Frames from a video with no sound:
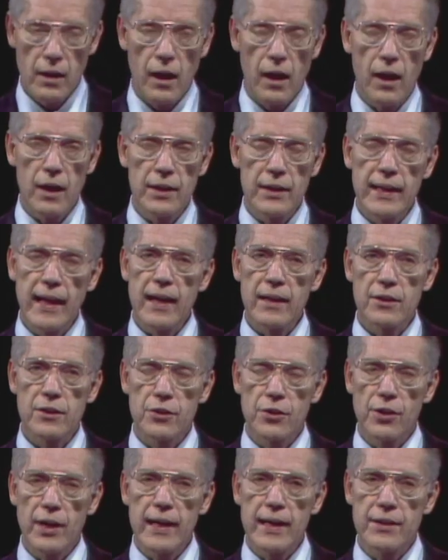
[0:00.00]
are yet
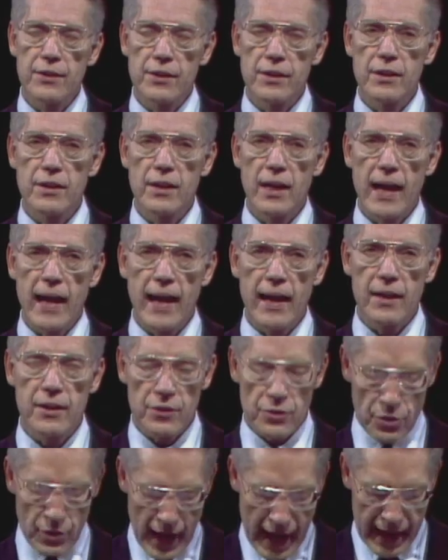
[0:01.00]
greater
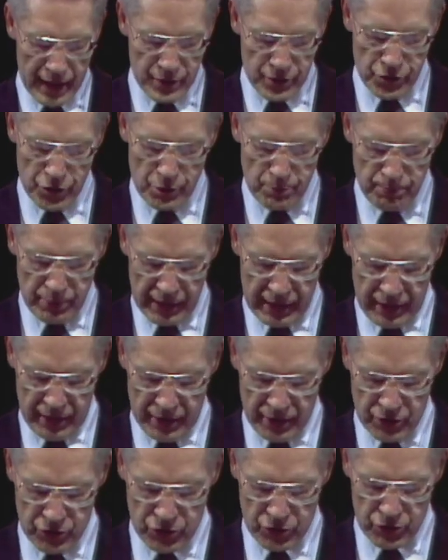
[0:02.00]
and grander
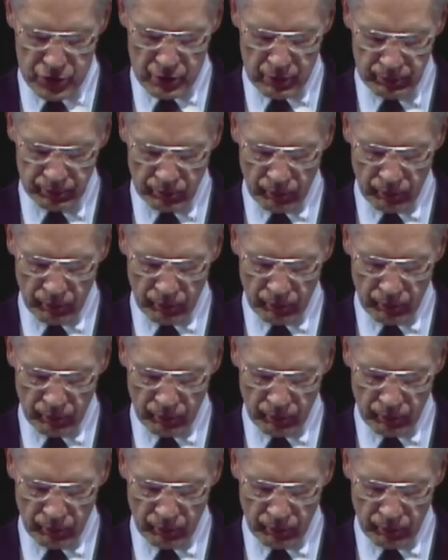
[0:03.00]
peaks.